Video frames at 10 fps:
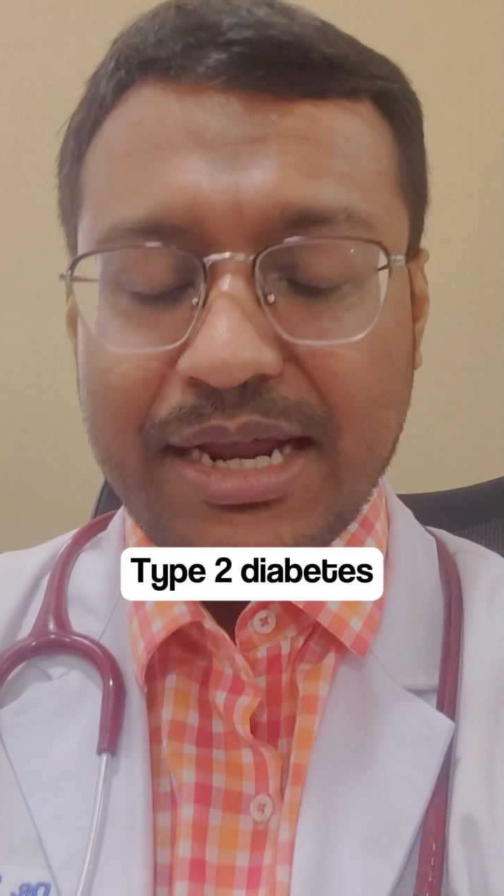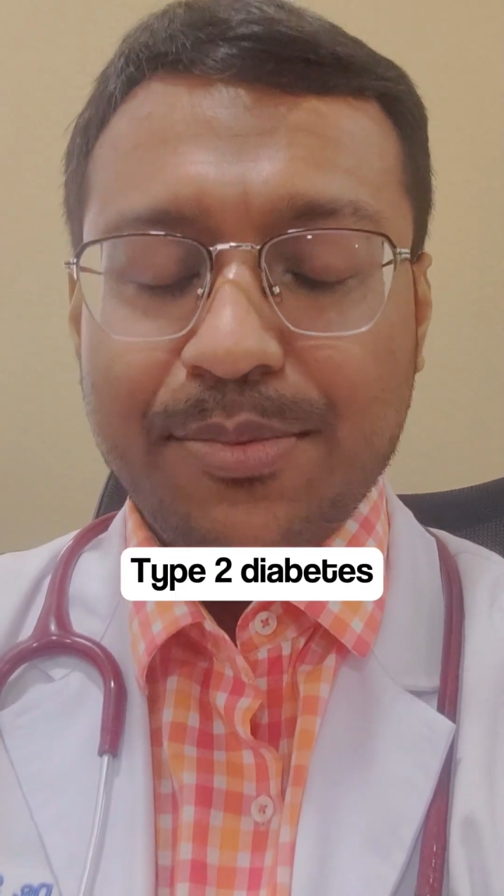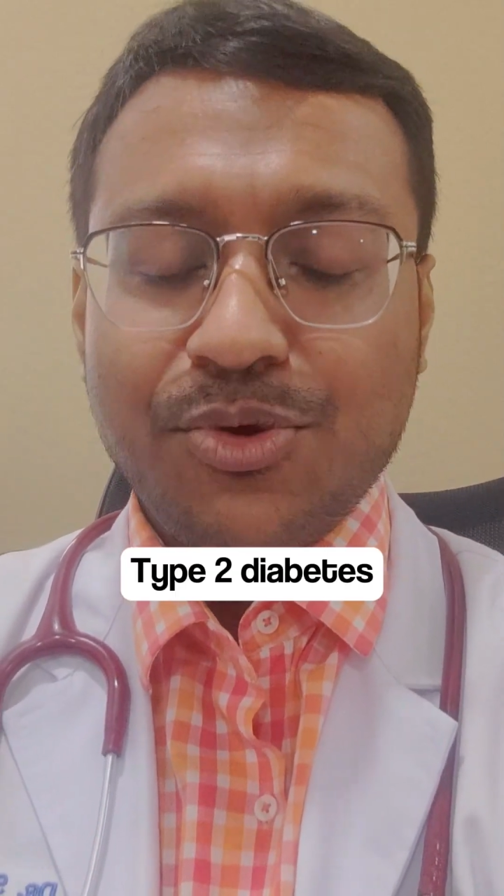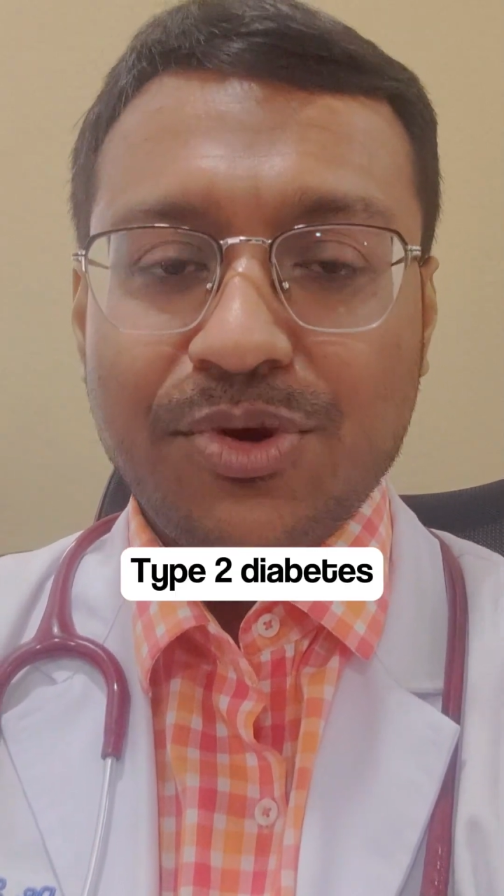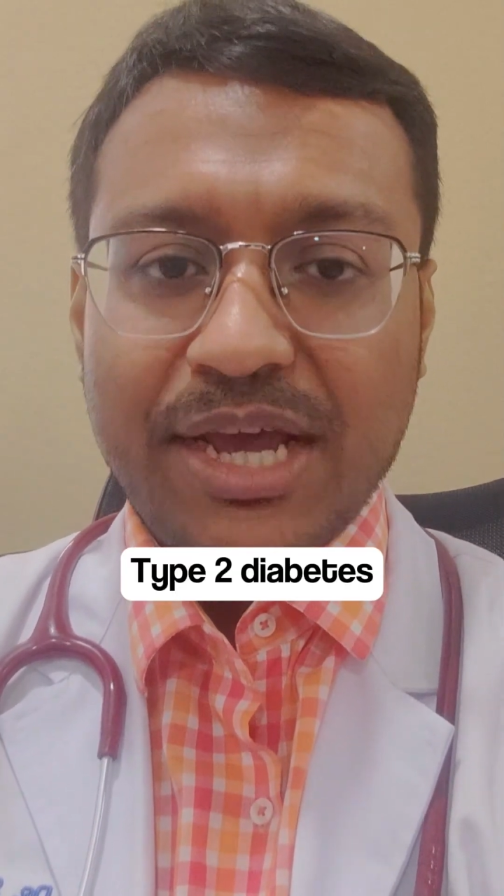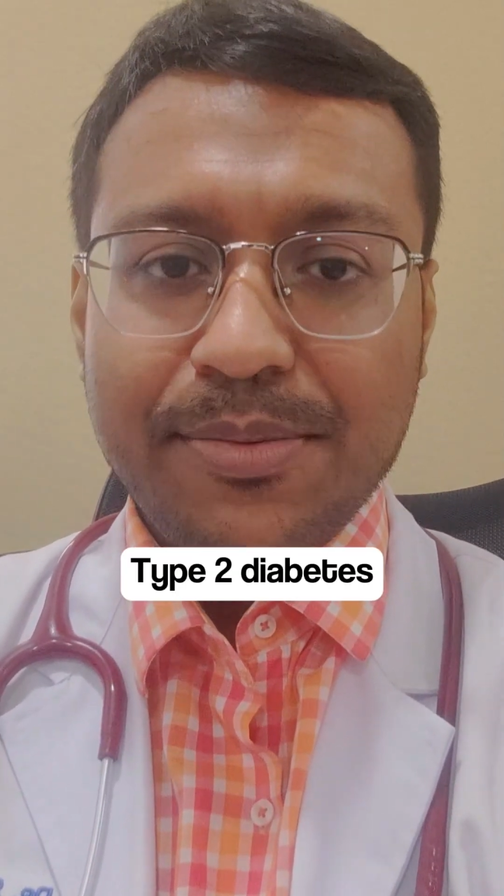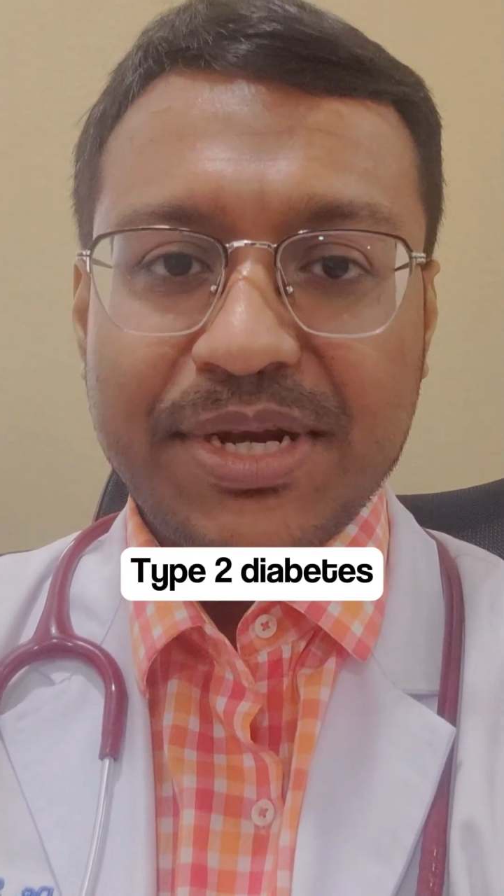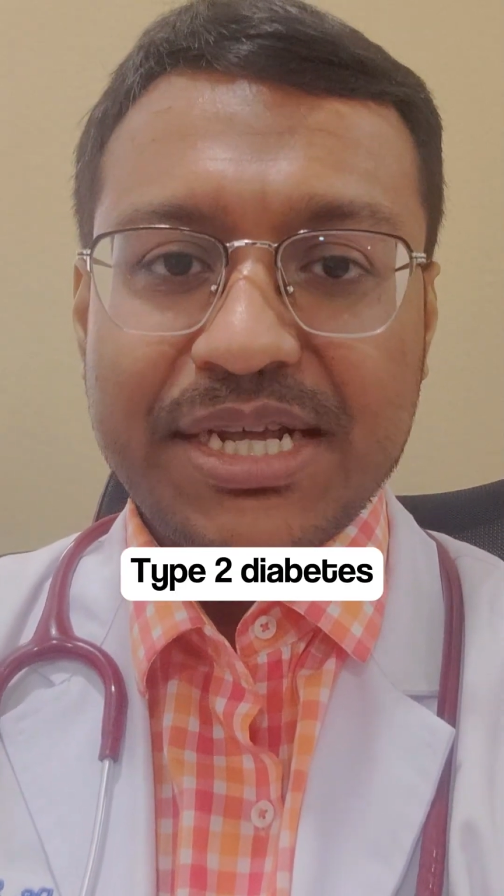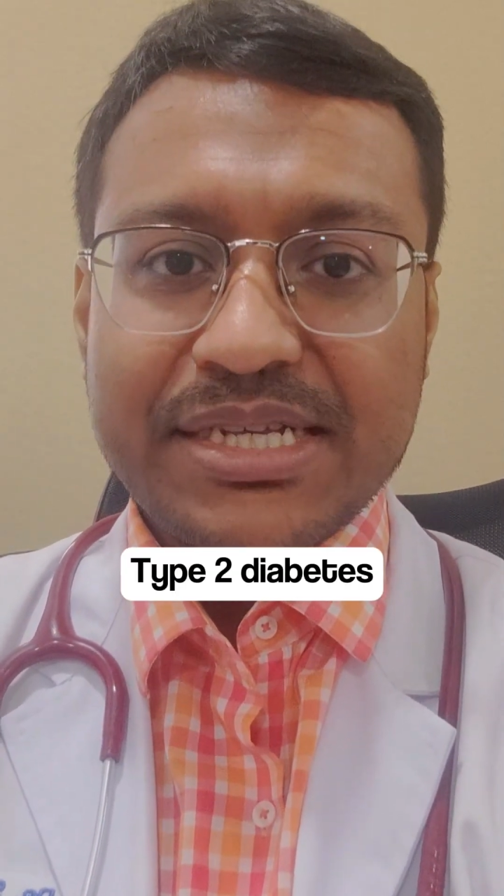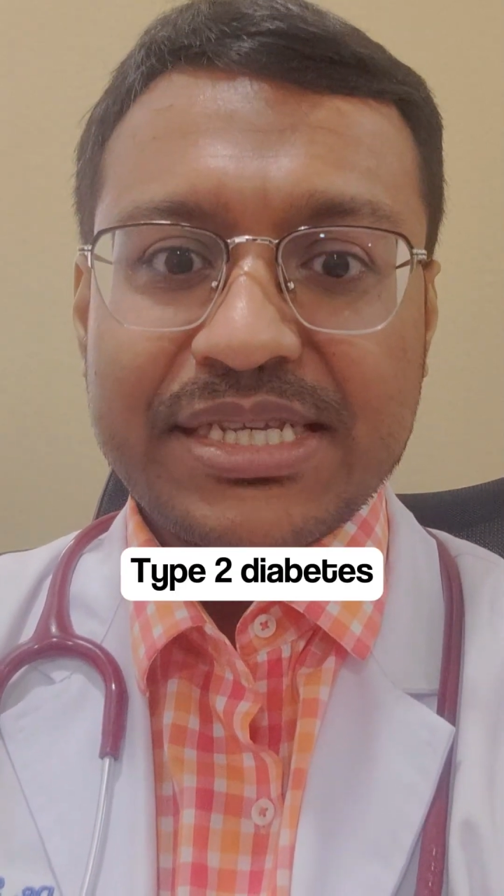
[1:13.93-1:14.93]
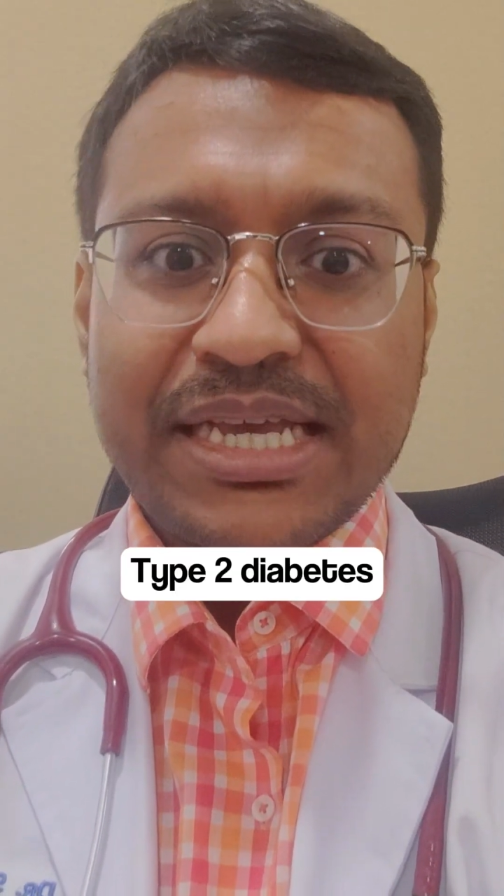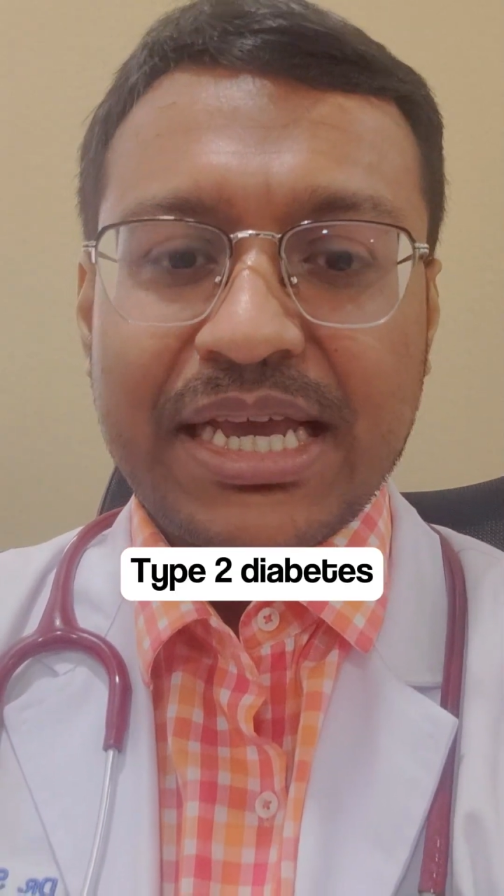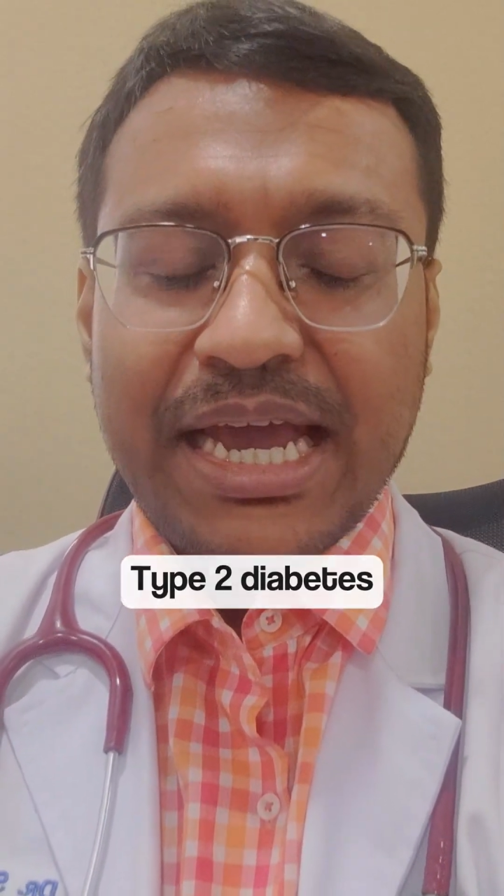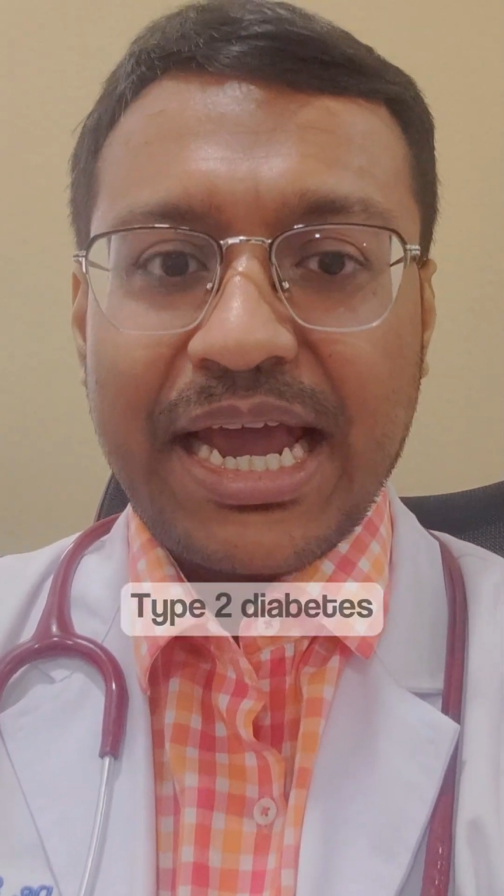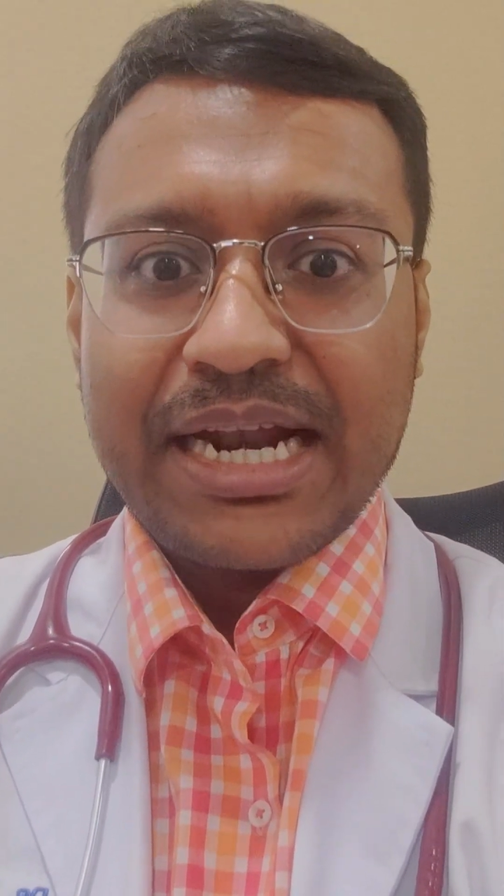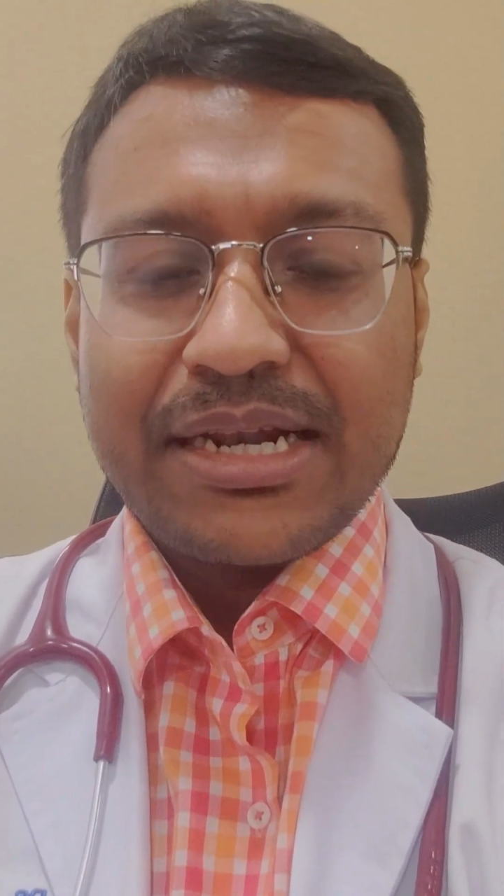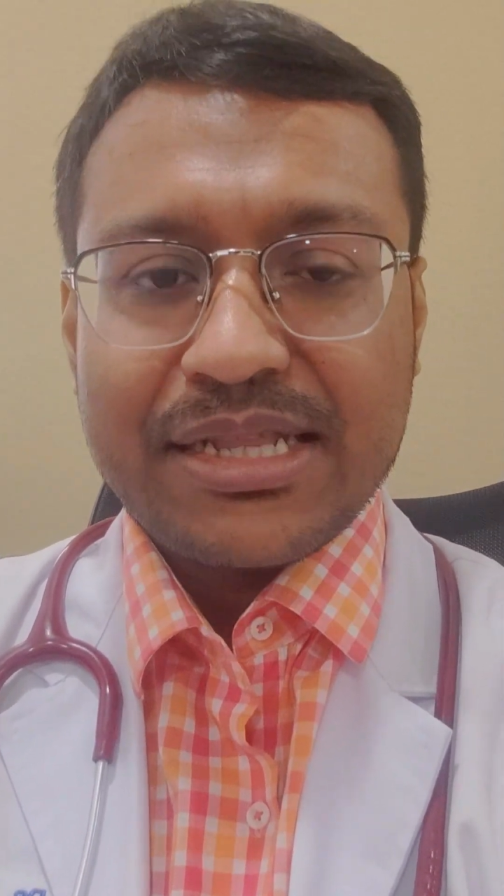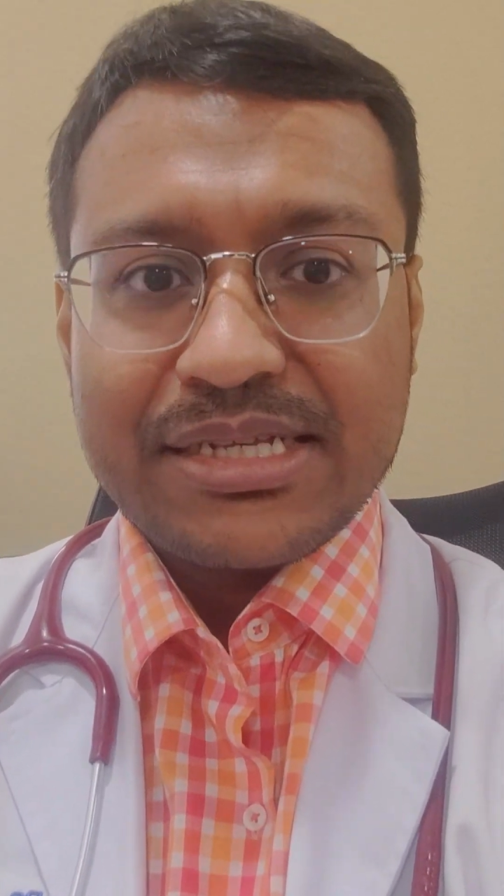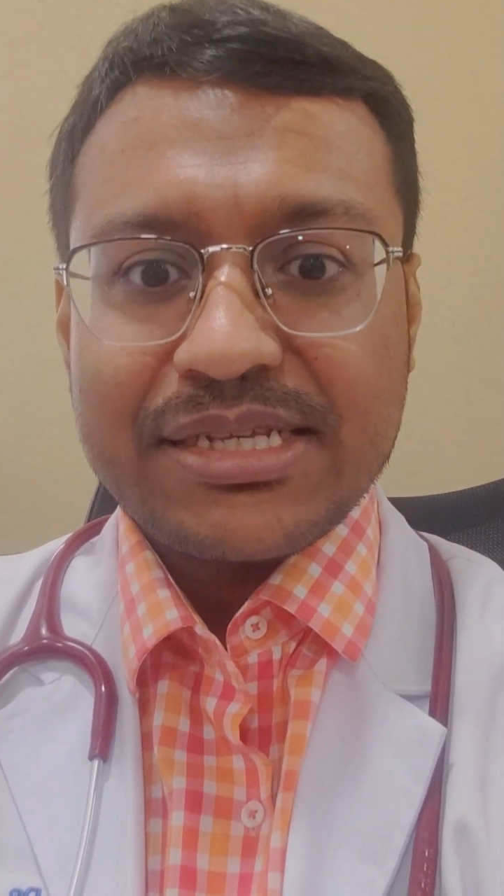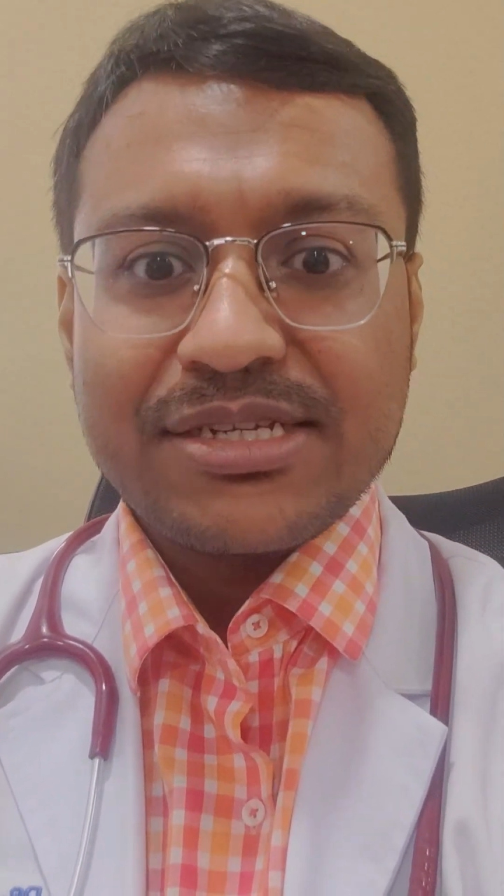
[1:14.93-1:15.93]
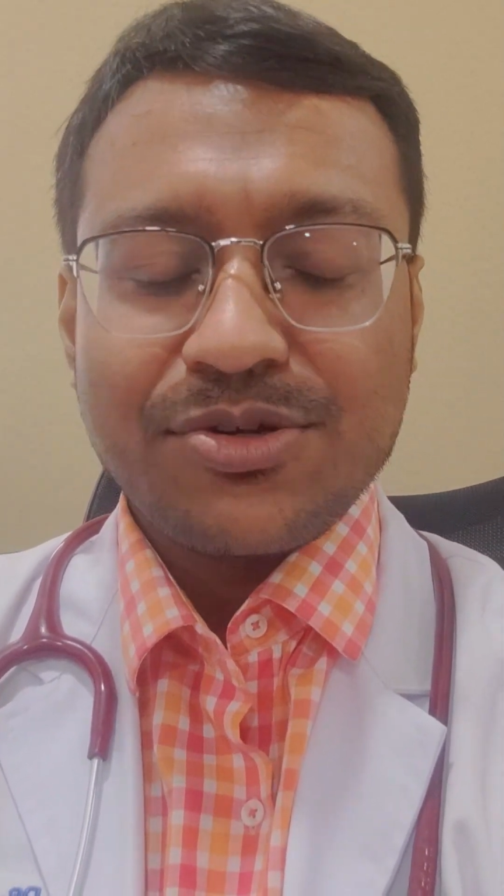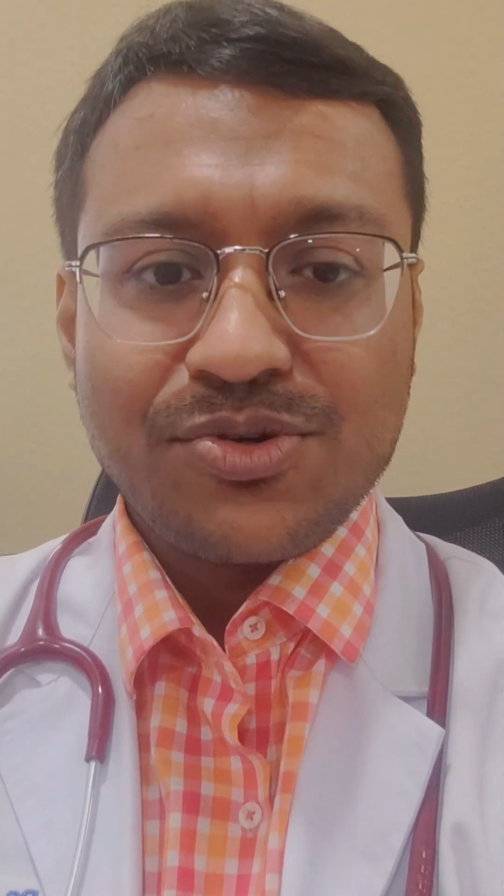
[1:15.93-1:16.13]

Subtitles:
type 2 diabetes, and this is